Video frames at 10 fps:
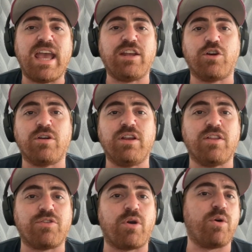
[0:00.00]
and you
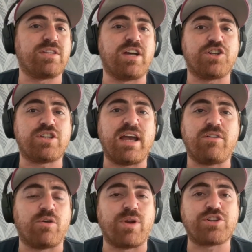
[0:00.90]
can throw a
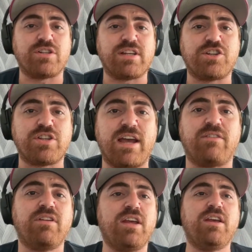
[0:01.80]
touchdown or rush a
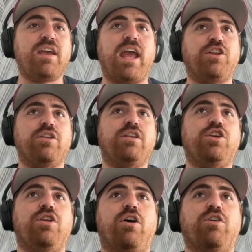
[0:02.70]
touchdown, and
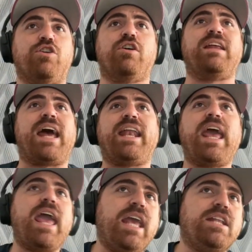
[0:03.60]
you're looking at
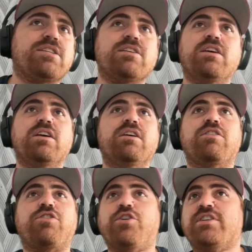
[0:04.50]
8,
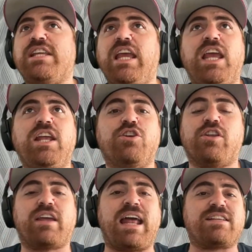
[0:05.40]
13, you're
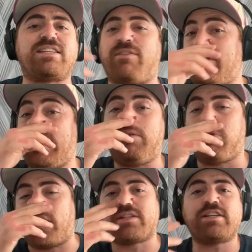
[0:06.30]
looking at 17
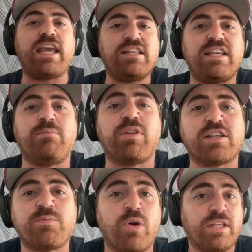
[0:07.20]
plus 18
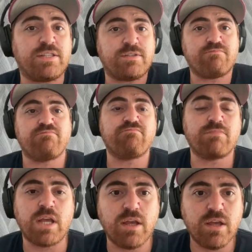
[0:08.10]
plus points
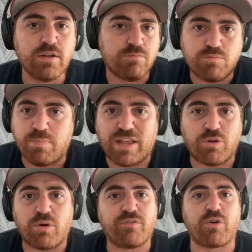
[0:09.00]
by
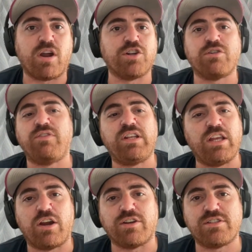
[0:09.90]
throwing for 150
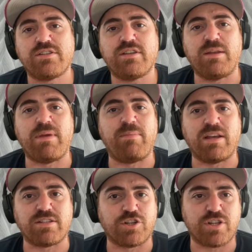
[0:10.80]
yards and maybe
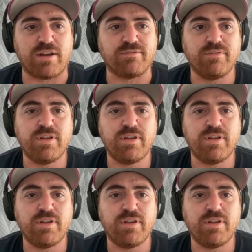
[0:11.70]
a touchdown.